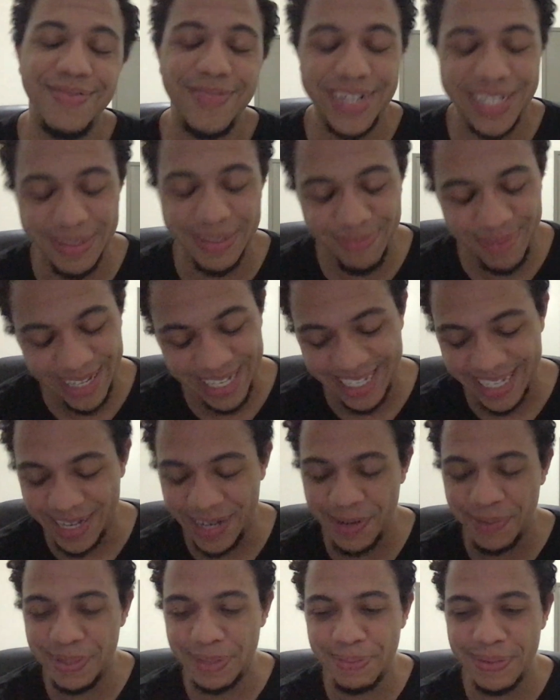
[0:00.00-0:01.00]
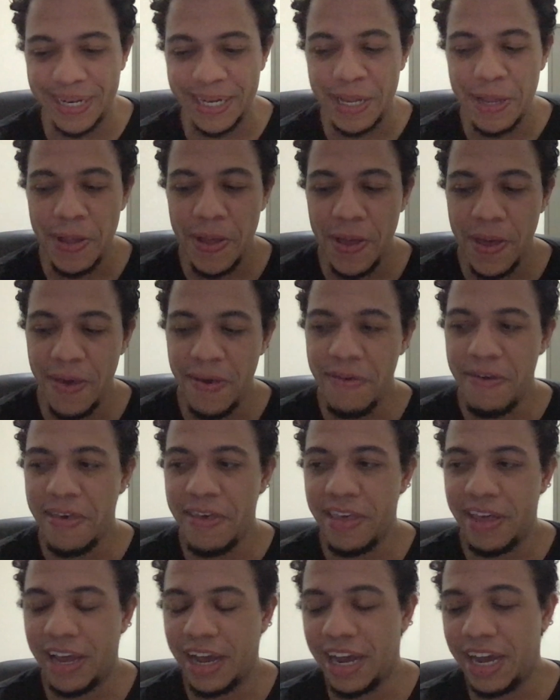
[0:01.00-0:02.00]
rest in peace, Kobe. But
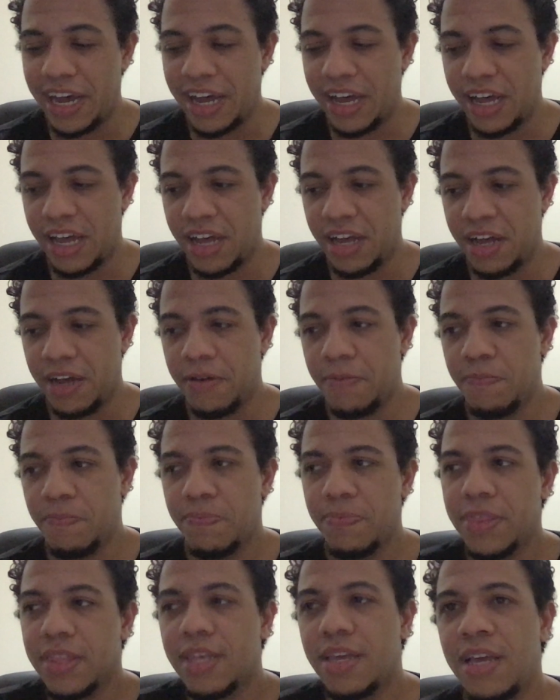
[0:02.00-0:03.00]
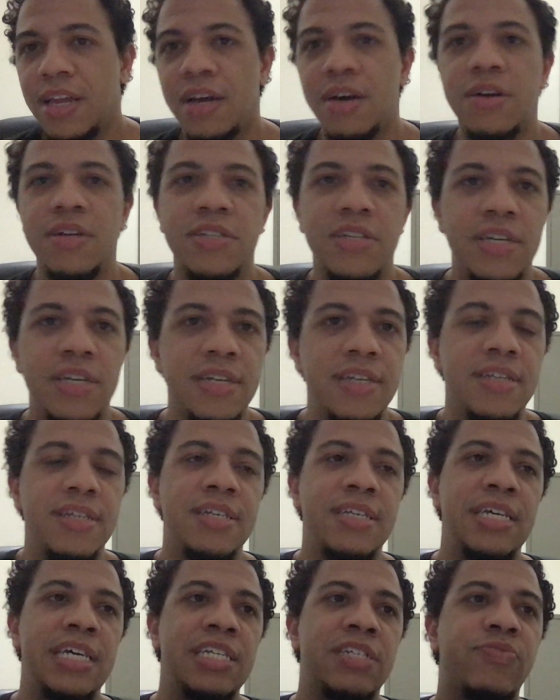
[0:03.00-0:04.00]
um, you know, it, it,
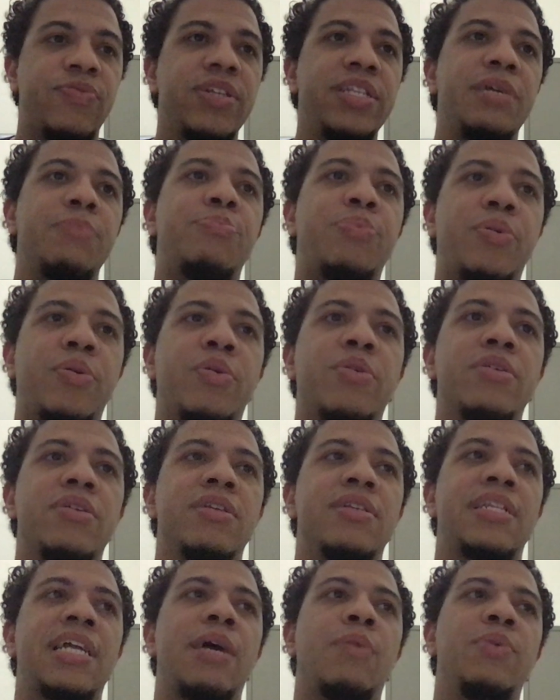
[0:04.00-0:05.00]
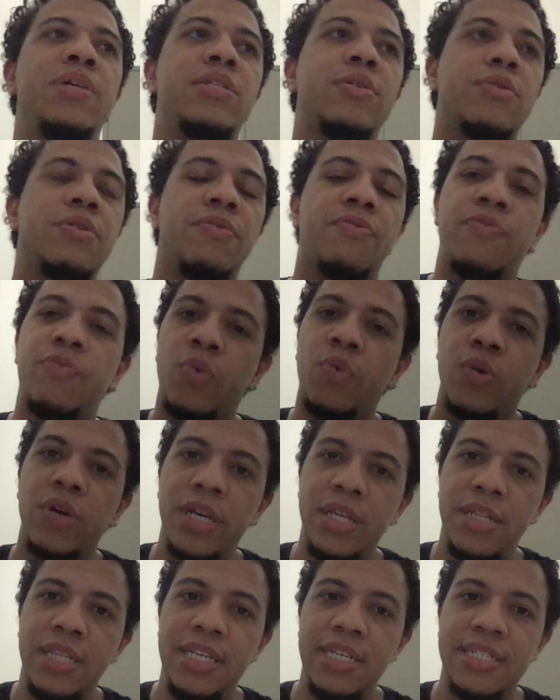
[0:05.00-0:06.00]
it's really important that we don't
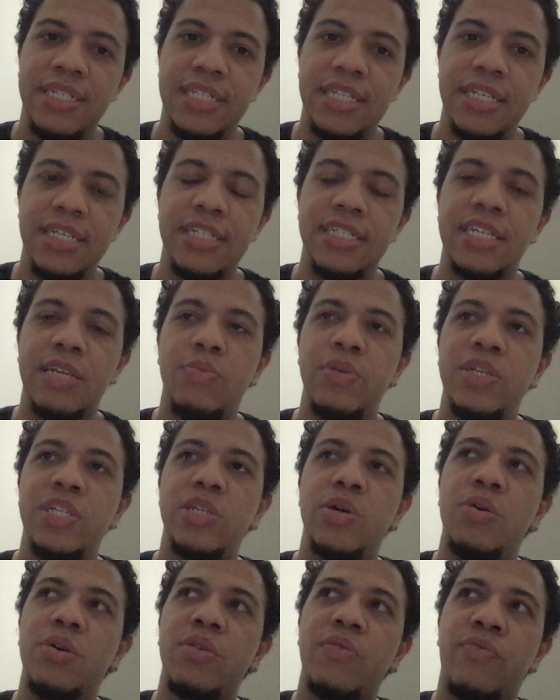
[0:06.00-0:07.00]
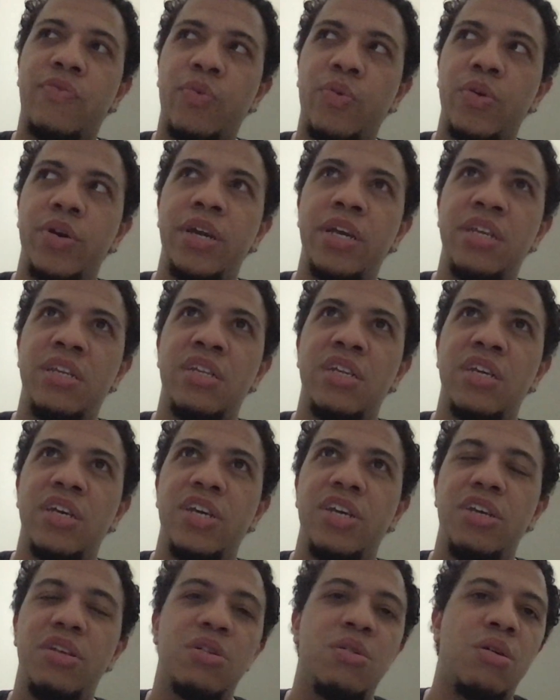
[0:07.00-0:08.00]
avoid these things, that we don't avoid,
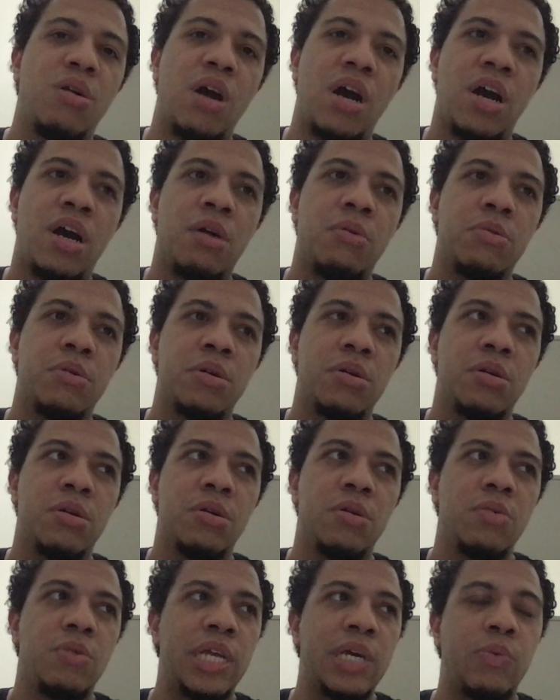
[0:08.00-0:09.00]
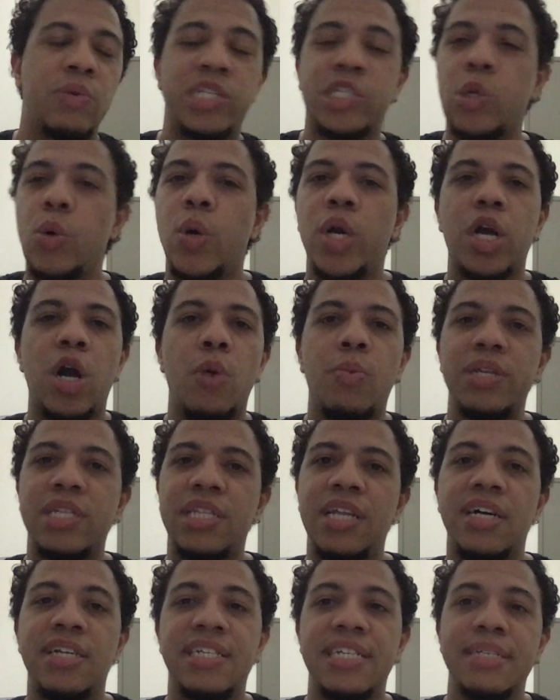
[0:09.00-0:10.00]
you know, our like what's going on with
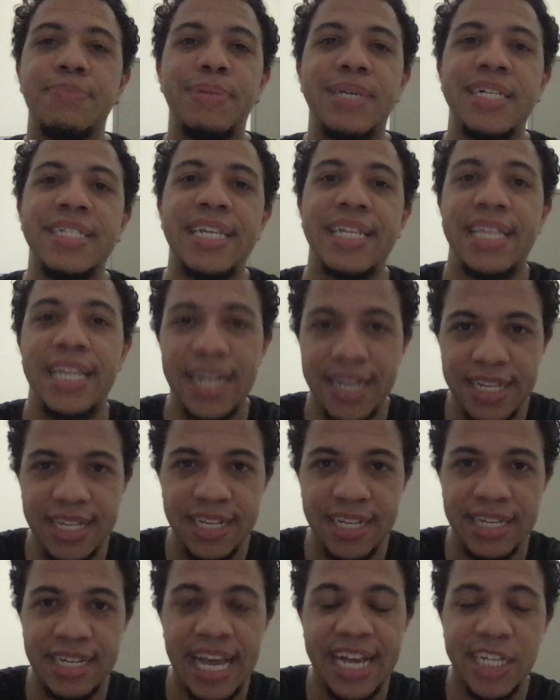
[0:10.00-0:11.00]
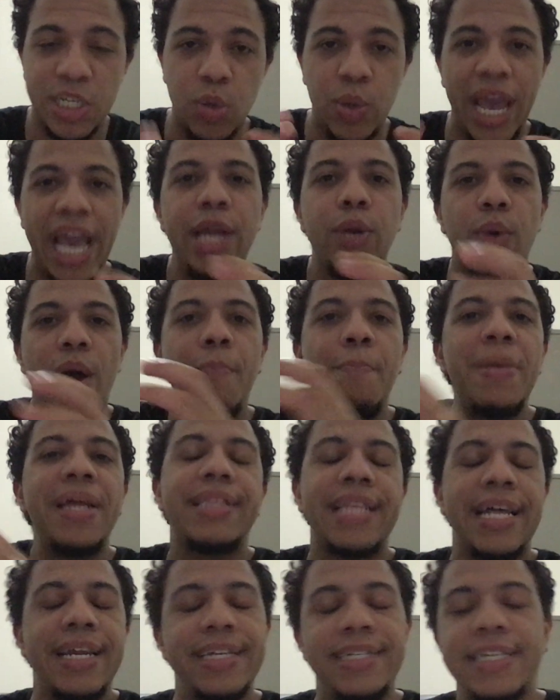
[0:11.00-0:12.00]
us, eh, because at the end of the day, it's okay to
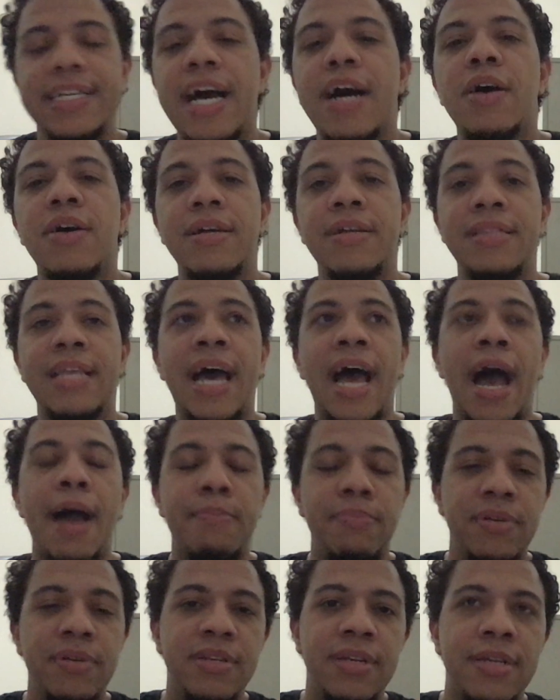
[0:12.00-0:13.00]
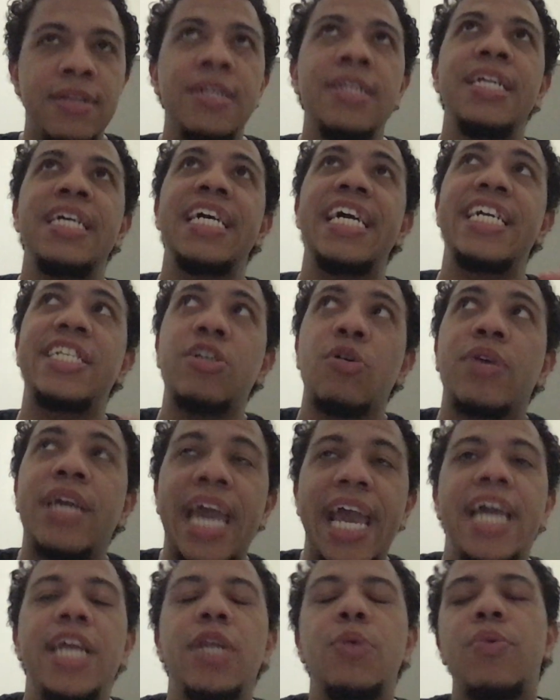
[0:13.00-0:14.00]
admit that it's not that I'm. It's
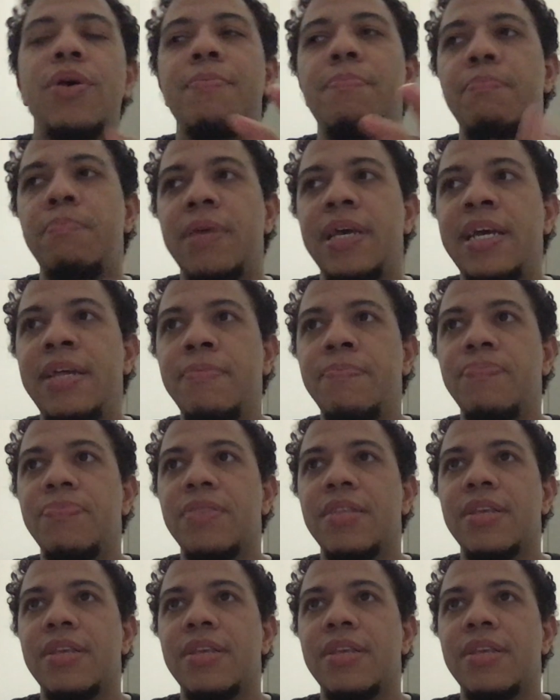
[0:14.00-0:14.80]
okay to admit